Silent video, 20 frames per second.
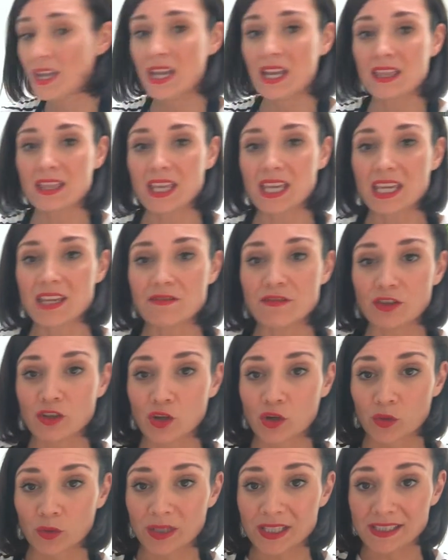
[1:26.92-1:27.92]
They even
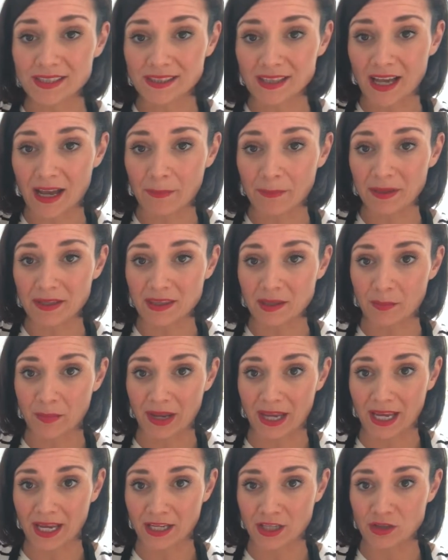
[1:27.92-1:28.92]
grease up in the
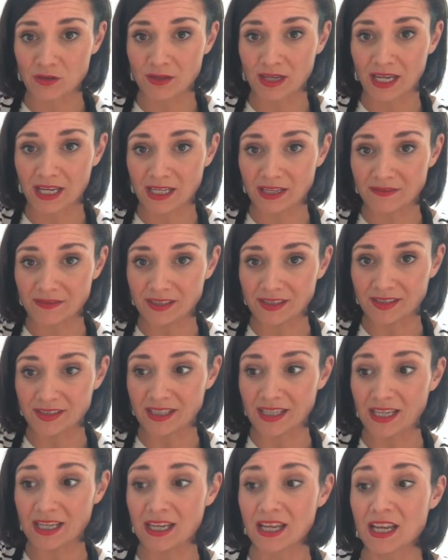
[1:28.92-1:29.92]
pan. You can't even
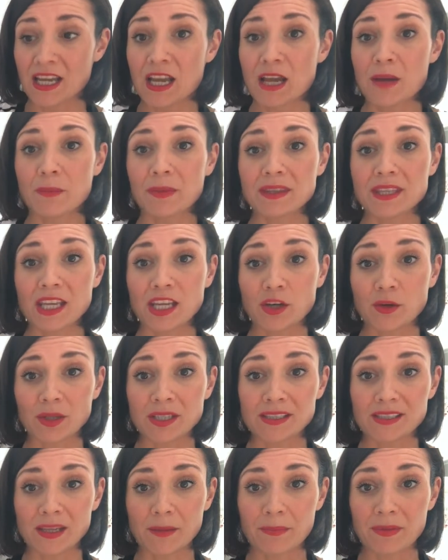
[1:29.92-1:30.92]
see, but they
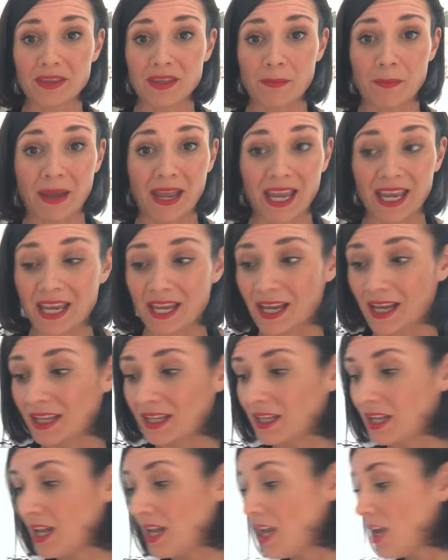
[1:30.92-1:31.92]
grease up in the
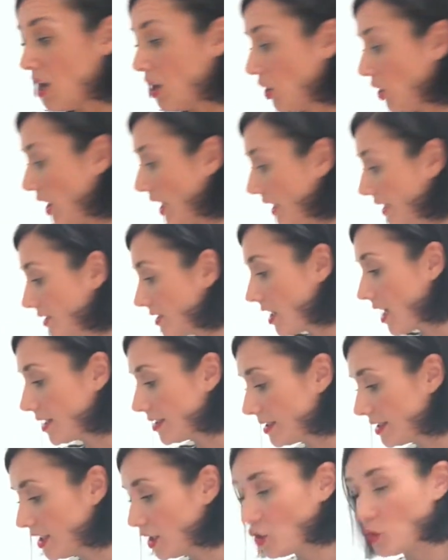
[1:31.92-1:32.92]
pan like
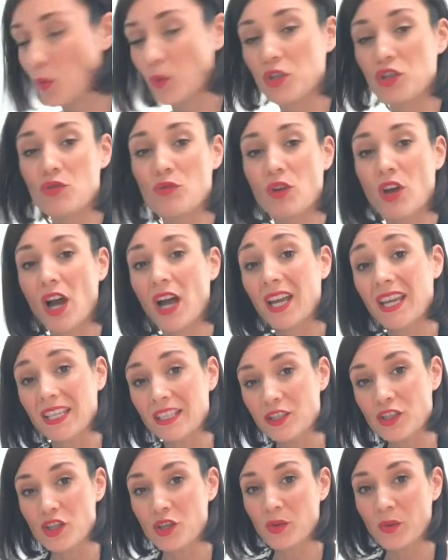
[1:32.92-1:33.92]
sausage. When you cut
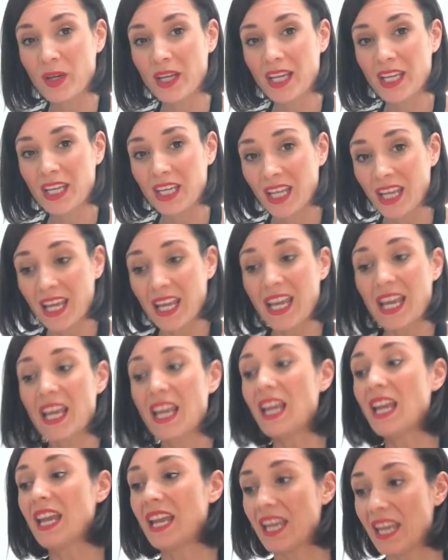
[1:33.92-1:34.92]
into it,
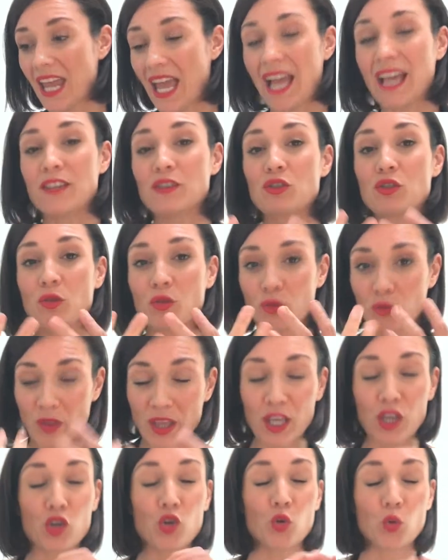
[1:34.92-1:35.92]
it has
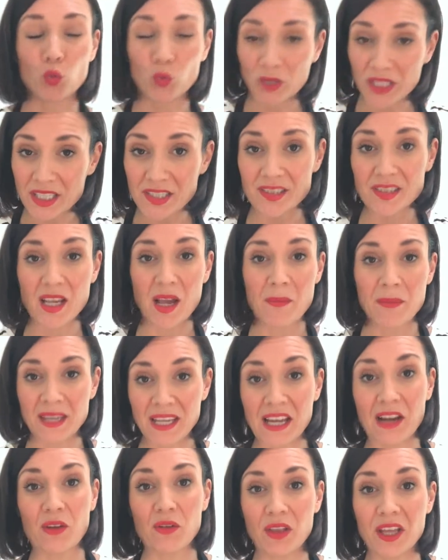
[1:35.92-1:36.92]
like grease
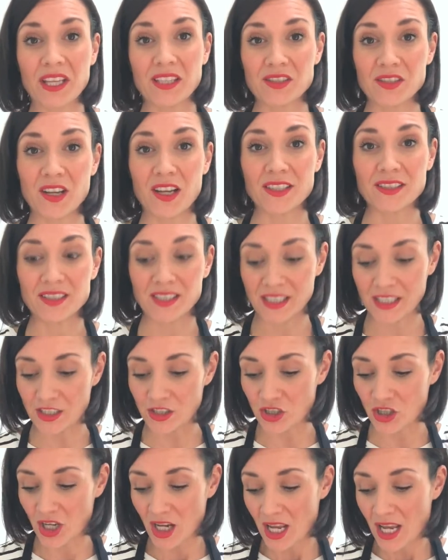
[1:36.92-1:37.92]
coming out like sausage.